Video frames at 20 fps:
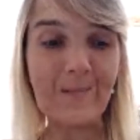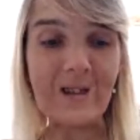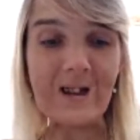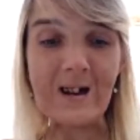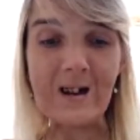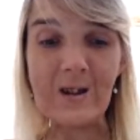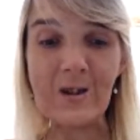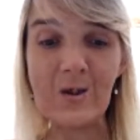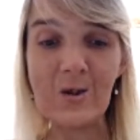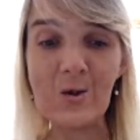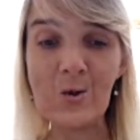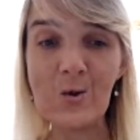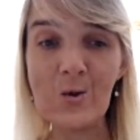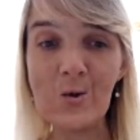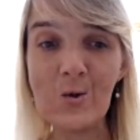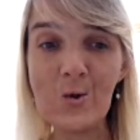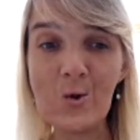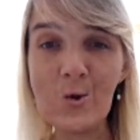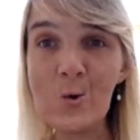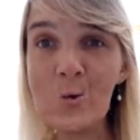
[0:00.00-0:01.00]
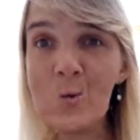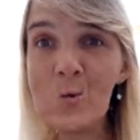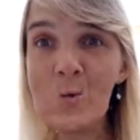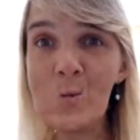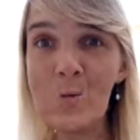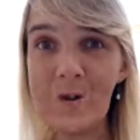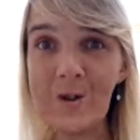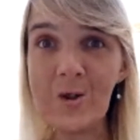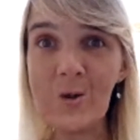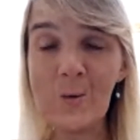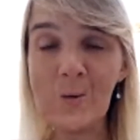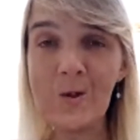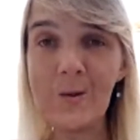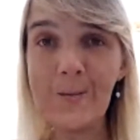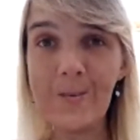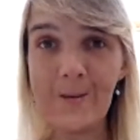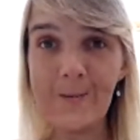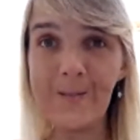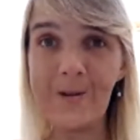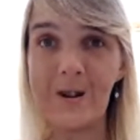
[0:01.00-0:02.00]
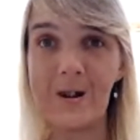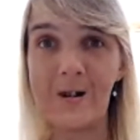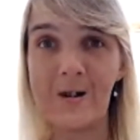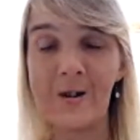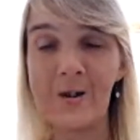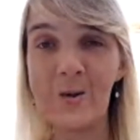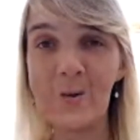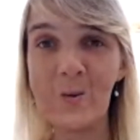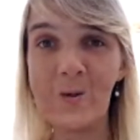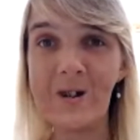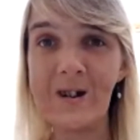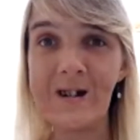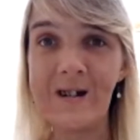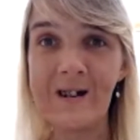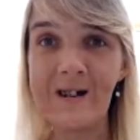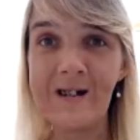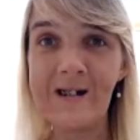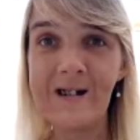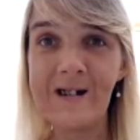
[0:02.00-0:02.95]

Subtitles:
and do what those people are doing.